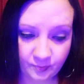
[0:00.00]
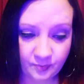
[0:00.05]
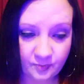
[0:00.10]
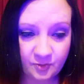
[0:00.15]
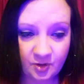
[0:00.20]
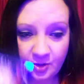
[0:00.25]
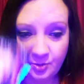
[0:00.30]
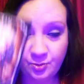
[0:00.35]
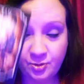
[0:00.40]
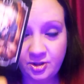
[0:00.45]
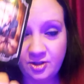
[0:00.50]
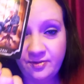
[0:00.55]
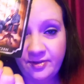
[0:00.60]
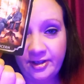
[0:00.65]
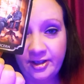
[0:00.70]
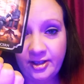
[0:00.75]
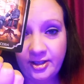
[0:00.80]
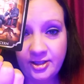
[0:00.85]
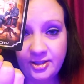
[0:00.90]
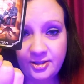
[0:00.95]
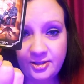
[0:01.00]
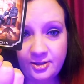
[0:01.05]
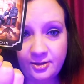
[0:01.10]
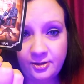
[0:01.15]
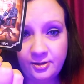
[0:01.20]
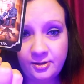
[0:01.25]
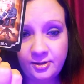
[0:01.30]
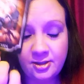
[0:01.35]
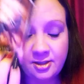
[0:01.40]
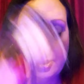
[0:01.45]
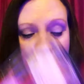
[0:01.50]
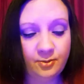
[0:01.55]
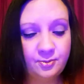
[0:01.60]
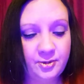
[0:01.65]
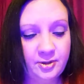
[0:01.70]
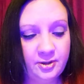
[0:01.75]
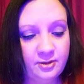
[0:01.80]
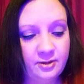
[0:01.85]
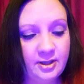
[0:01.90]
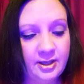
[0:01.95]
Someone's very concerned and up in
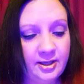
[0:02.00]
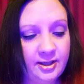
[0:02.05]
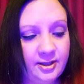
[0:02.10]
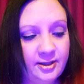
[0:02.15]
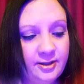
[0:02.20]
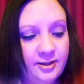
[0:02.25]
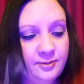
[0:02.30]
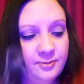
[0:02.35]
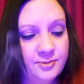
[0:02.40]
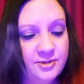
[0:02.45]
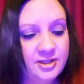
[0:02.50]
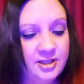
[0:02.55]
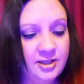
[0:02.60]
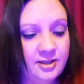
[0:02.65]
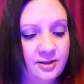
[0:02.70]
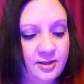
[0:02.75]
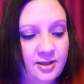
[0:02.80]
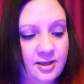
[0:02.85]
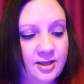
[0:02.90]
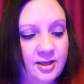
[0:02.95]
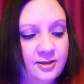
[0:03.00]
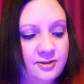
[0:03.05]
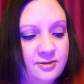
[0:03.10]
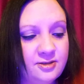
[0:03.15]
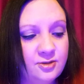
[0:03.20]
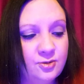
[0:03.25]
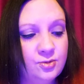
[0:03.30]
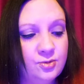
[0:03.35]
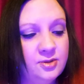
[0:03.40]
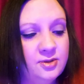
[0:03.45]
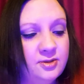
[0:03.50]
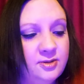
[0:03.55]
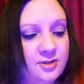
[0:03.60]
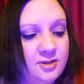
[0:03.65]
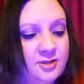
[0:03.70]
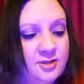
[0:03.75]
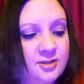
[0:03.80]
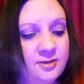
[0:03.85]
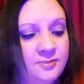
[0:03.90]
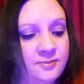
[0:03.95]
their head, saying the Nine of
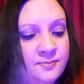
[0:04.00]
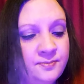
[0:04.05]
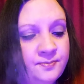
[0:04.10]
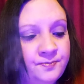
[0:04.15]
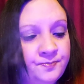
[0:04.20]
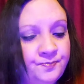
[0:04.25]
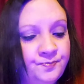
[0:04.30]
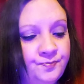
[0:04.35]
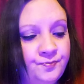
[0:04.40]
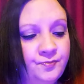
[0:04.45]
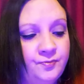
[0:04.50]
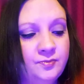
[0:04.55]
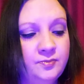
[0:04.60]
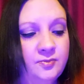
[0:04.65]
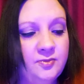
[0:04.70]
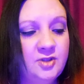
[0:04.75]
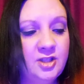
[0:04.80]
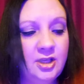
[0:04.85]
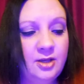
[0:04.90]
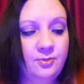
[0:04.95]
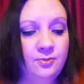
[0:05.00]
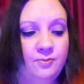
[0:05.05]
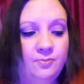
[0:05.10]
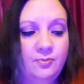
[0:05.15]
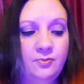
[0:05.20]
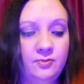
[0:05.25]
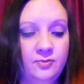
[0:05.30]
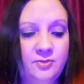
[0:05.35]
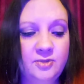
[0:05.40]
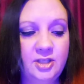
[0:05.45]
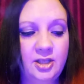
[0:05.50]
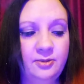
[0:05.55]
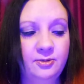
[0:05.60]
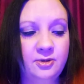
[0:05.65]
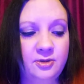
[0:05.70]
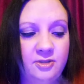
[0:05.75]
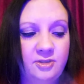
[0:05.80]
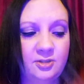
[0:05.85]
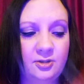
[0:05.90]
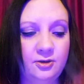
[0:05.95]
Swords. Deep
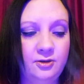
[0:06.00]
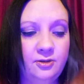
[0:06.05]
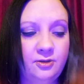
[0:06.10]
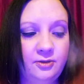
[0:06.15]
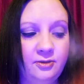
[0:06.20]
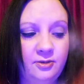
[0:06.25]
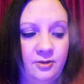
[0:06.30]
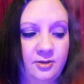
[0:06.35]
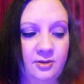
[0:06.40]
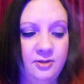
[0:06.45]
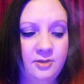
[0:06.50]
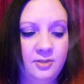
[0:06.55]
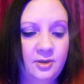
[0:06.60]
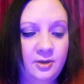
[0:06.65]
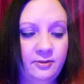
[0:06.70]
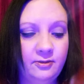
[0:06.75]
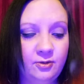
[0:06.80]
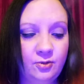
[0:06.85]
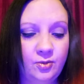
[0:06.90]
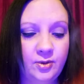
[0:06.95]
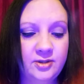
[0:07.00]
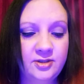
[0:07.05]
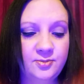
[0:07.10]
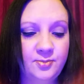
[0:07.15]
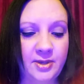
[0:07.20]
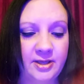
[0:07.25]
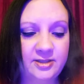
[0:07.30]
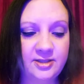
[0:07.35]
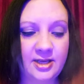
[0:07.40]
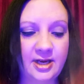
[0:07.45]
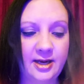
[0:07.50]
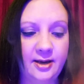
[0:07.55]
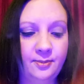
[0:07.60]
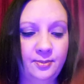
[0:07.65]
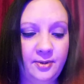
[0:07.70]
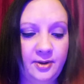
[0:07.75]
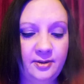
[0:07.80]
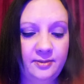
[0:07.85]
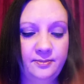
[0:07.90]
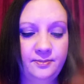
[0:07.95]
concern over what's about to
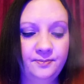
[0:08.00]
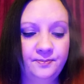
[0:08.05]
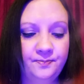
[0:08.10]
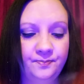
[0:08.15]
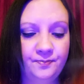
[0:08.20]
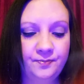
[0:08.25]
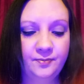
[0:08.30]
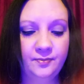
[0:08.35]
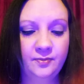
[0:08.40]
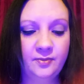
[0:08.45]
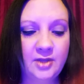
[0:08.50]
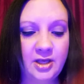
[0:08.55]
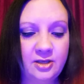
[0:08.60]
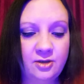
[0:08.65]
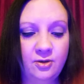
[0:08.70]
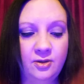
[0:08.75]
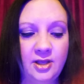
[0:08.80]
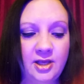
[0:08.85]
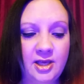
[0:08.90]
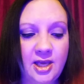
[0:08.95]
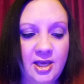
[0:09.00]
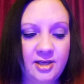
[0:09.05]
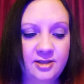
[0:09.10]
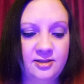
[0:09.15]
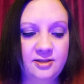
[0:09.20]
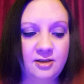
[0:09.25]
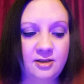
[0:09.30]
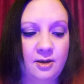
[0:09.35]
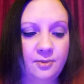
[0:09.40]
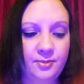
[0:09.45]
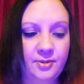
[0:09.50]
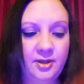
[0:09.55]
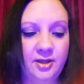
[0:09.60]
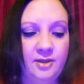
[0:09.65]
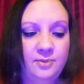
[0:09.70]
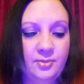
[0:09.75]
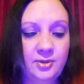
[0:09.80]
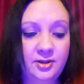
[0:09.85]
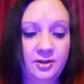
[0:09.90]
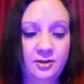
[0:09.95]
happen. They know they can't stop it,
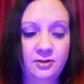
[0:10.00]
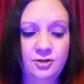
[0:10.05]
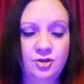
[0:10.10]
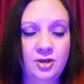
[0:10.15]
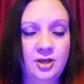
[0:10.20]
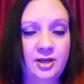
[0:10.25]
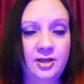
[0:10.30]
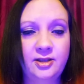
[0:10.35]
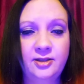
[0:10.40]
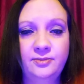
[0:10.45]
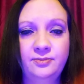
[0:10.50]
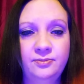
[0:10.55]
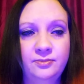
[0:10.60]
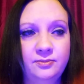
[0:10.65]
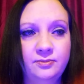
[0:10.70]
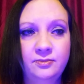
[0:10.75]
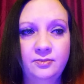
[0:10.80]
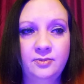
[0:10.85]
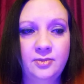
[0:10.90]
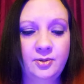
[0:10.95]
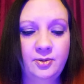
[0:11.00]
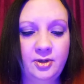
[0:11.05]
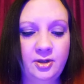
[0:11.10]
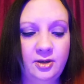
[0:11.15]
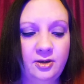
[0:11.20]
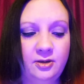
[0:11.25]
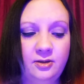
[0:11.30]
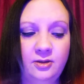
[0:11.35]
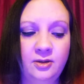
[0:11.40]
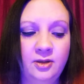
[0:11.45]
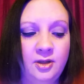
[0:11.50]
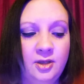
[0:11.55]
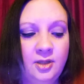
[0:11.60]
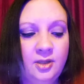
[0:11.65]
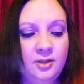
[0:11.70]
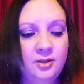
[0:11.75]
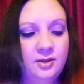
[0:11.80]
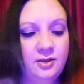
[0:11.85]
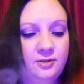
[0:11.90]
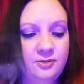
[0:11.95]
but they're trying. I'm hearing
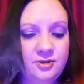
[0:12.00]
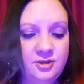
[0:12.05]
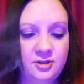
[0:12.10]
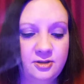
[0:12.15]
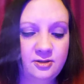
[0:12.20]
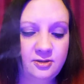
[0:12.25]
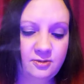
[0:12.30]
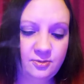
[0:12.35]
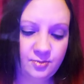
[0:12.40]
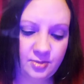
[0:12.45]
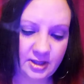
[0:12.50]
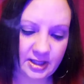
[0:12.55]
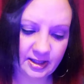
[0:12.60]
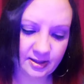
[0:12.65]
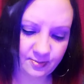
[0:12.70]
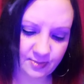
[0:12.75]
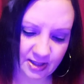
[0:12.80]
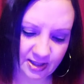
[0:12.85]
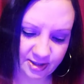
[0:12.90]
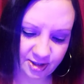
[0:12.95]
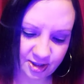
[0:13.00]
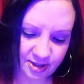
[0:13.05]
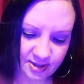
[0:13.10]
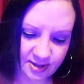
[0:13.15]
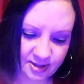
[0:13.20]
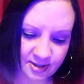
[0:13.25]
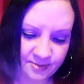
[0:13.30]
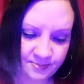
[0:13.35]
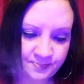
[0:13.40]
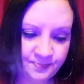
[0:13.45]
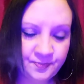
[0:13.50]
they're still doing black magic.